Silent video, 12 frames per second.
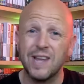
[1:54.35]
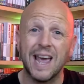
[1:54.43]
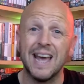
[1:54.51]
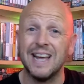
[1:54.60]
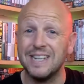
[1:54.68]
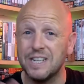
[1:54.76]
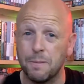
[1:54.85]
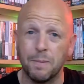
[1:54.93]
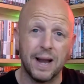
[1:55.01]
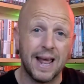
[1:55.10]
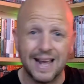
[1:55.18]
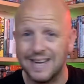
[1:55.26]
tend to
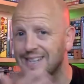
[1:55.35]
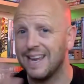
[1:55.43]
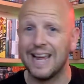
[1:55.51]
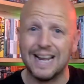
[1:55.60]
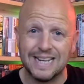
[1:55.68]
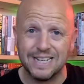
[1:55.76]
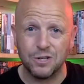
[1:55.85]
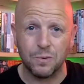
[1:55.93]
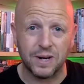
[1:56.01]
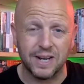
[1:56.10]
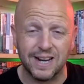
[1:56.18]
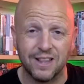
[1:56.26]
blend into
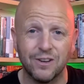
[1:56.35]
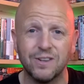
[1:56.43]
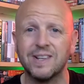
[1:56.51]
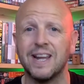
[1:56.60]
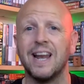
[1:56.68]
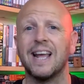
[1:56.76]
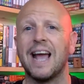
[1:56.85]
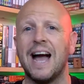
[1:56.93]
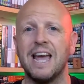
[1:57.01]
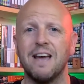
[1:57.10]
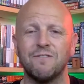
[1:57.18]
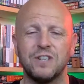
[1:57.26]
one another. It's kind of like
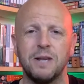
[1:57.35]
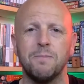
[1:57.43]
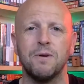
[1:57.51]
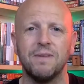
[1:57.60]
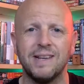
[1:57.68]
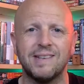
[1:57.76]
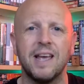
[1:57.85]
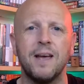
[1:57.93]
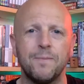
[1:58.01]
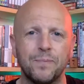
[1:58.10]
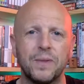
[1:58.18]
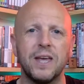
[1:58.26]
IFD movies.
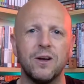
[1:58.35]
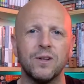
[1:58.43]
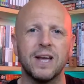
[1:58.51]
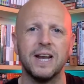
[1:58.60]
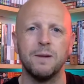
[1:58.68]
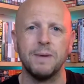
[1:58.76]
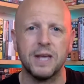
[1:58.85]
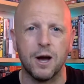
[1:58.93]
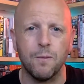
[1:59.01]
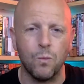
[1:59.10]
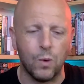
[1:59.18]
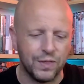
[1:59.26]
They all kind of
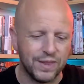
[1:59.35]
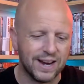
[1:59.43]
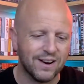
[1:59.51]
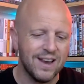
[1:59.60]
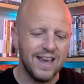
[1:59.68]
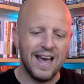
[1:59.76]
become one there,